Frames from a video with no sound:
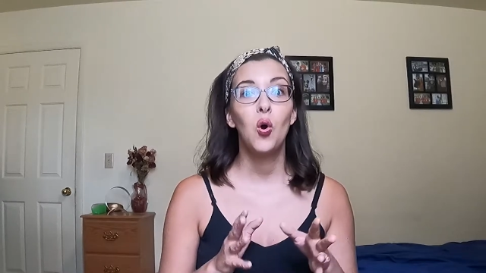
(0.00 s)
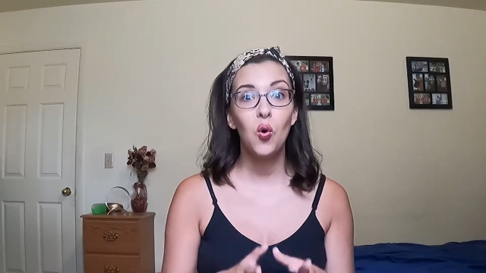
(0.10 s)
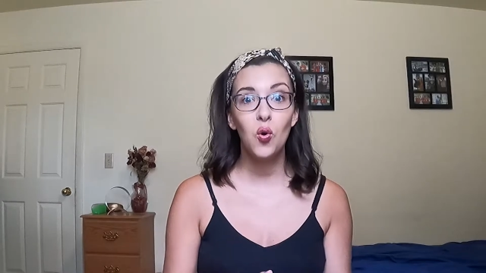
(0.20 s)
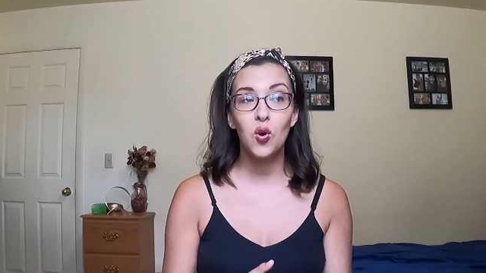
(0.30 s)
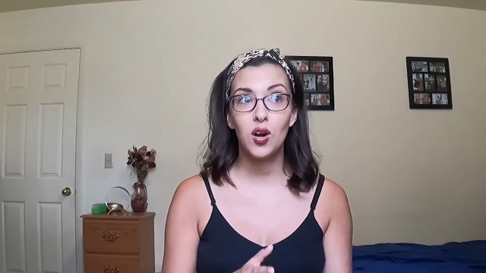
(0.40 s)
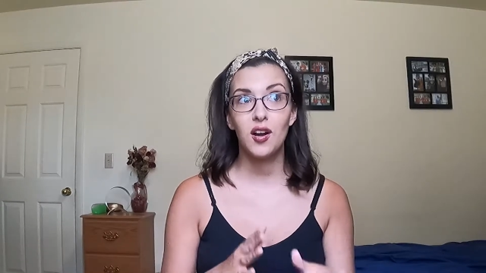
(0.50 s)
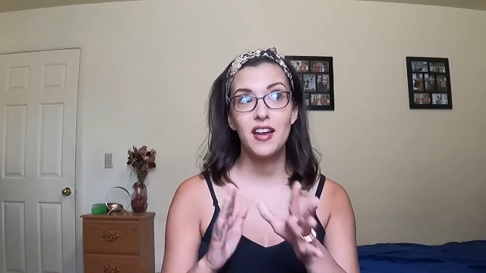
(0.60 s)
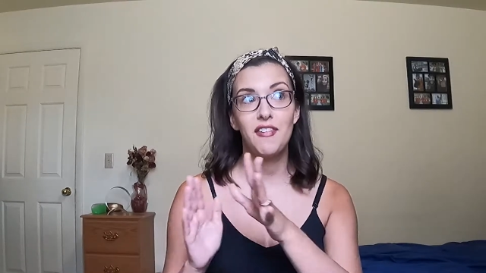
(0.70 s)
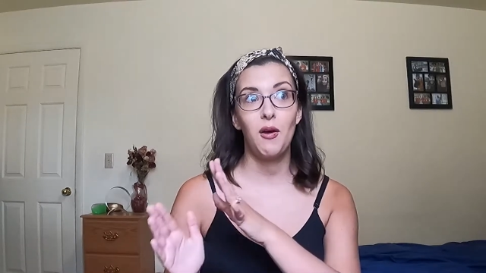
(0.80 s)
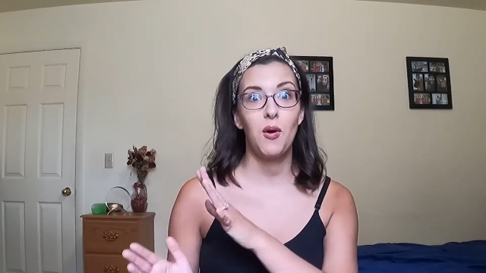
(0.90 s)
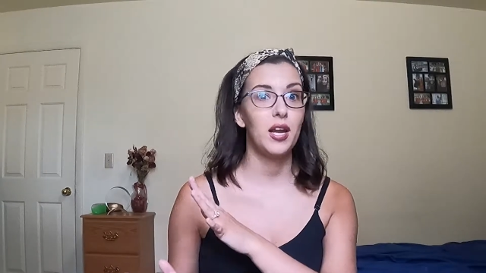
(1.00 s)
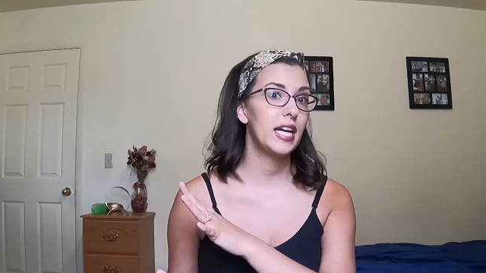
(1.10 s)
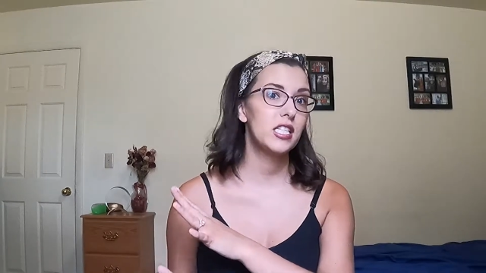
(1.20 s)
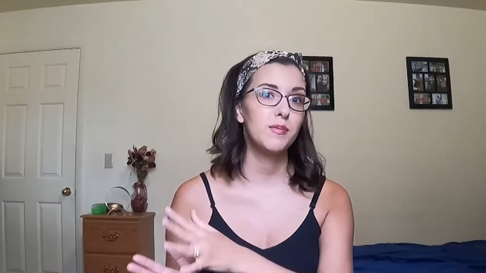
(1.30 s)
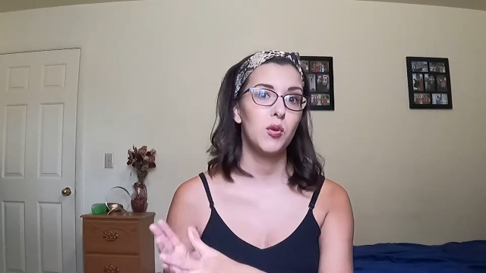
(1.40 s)
or if I want to
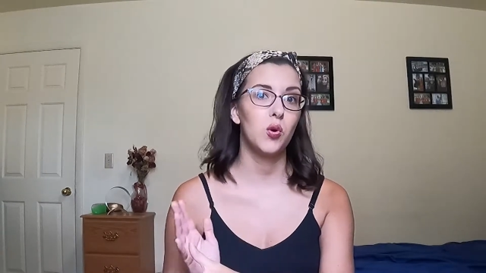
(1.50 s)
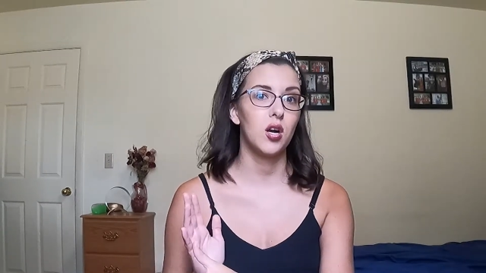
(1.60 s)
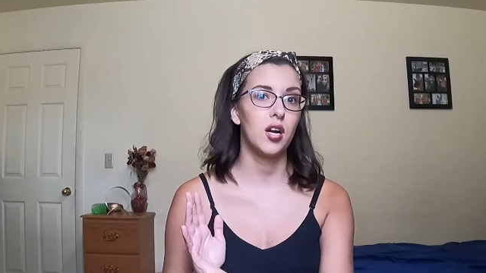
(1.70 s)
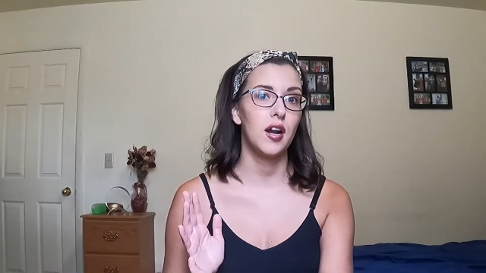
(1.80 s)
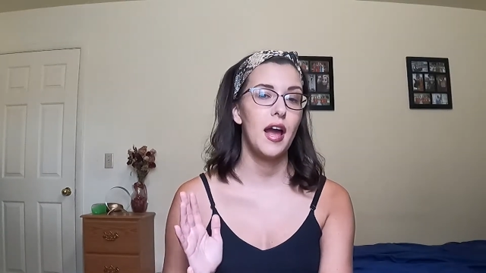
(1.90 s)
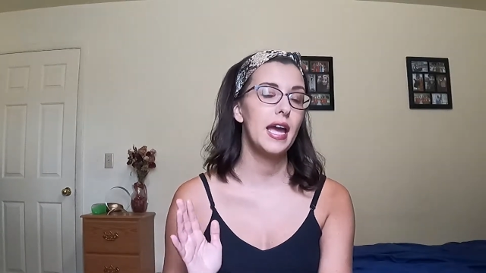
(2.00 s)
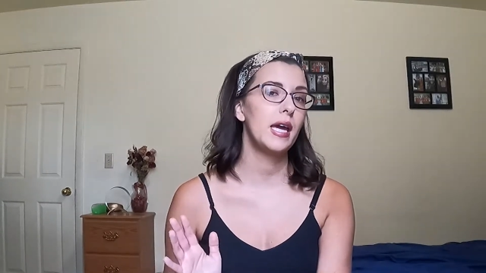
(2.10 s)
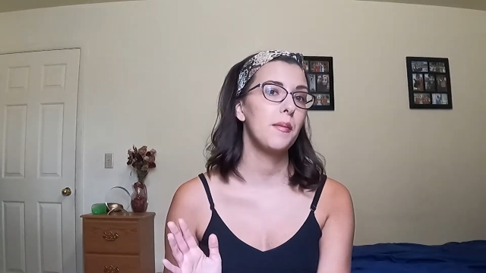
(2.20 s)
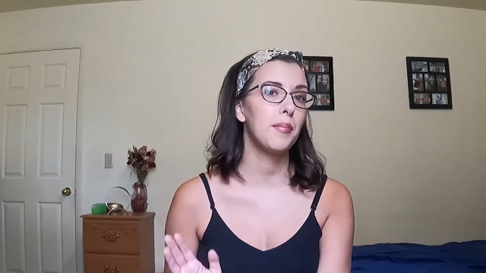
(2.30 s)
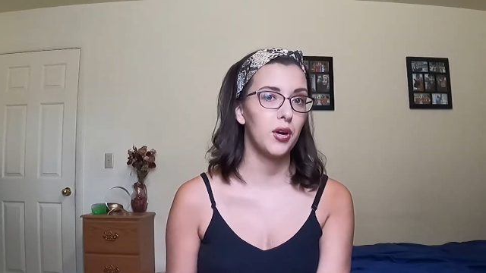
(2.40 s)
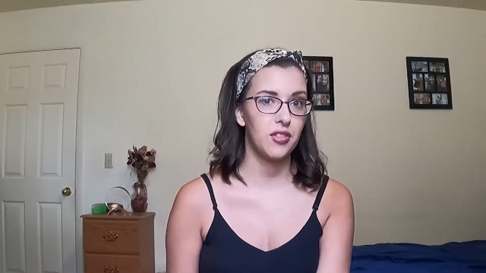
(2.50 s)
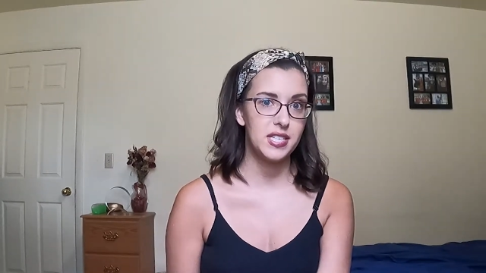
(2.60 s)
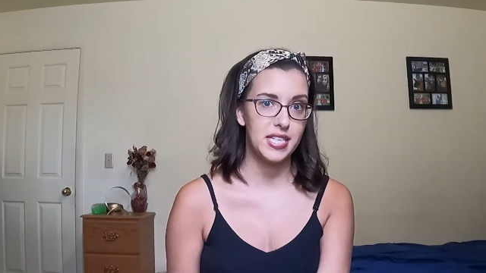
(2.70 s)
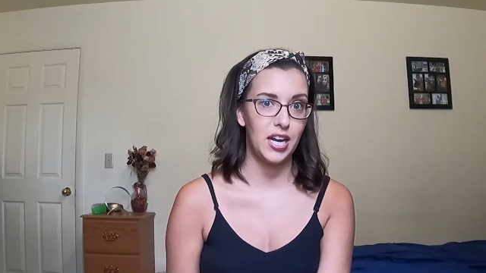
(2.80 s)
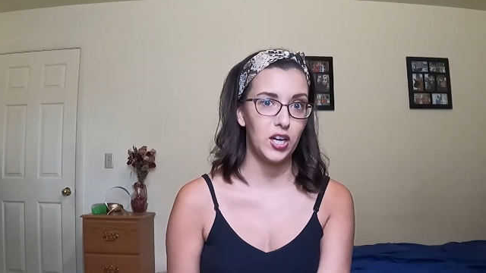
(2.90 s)
explore a birth
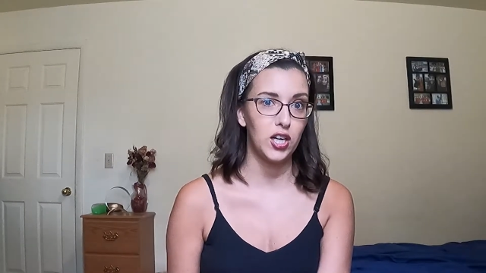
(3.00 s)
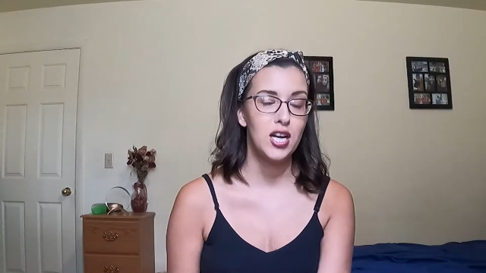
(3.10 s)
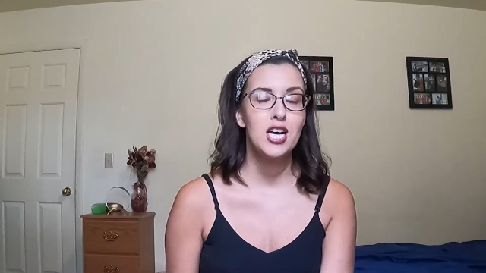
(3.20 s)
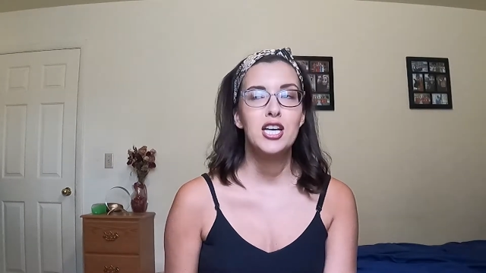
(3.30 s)
center.